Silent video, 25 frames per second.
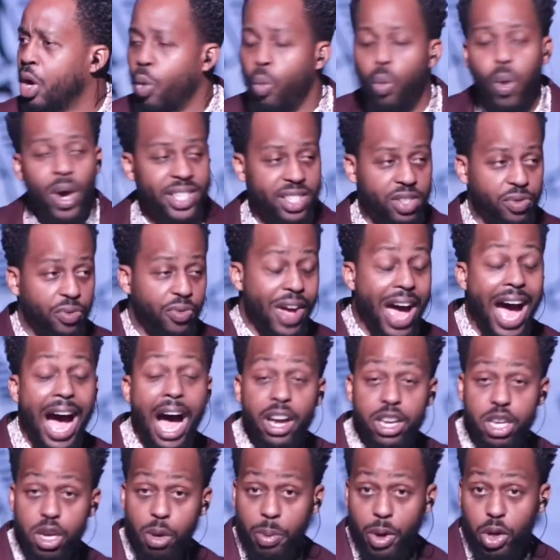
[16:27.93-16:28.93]
what's
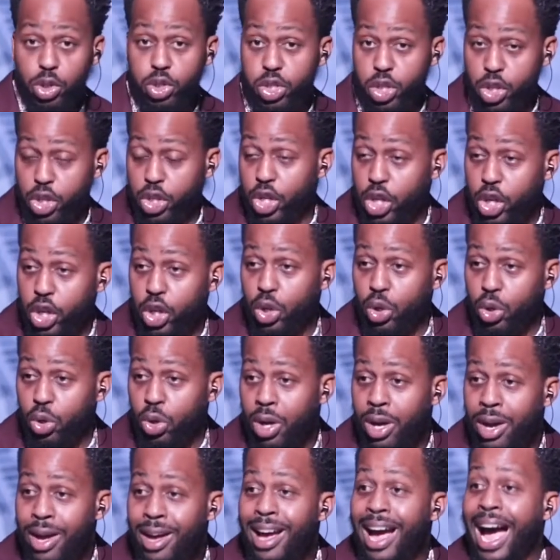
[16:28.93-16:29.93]
valuable to you,
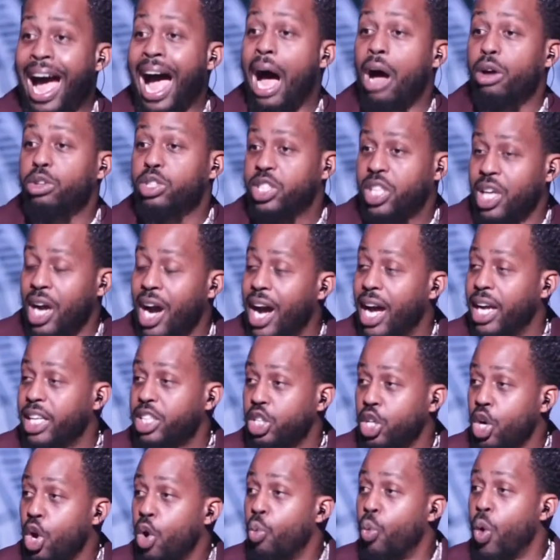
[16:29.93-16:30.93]
I'll
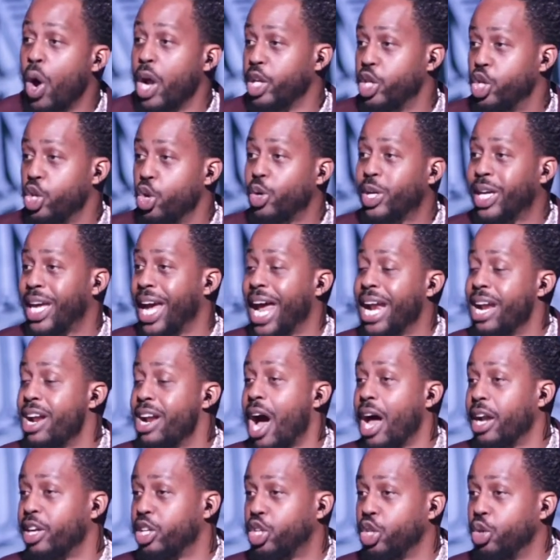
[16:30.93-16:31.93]
touch what you
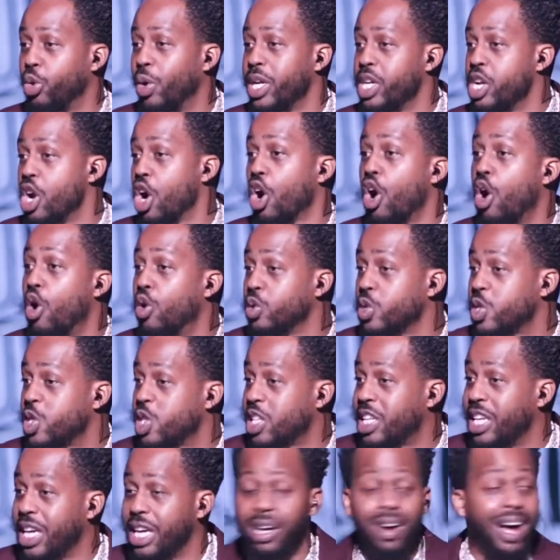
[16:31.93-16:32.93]
cannot do in your own
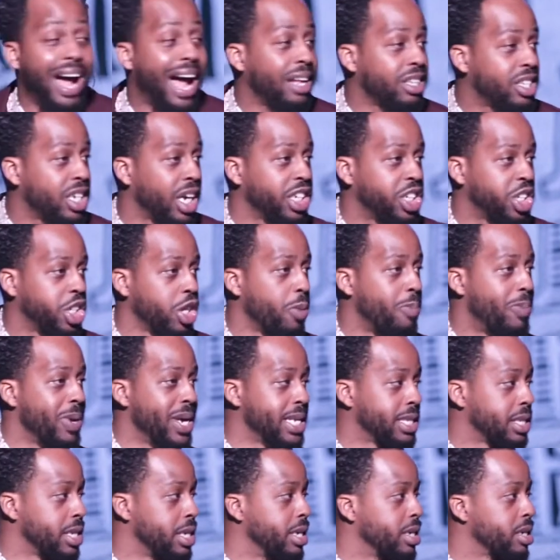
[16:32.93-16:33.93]
skill. I'll touch your
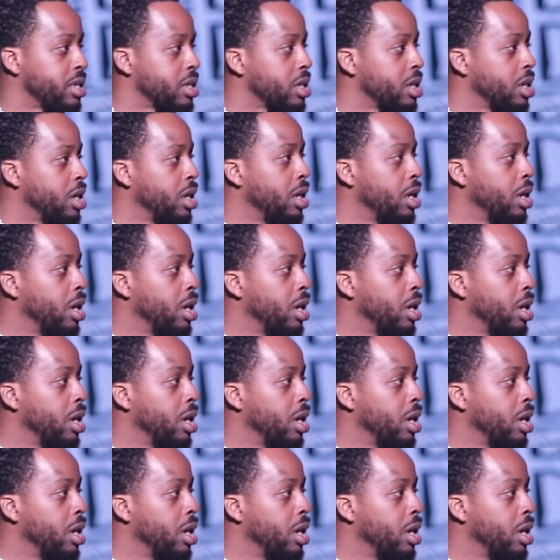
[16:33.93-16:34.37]
business.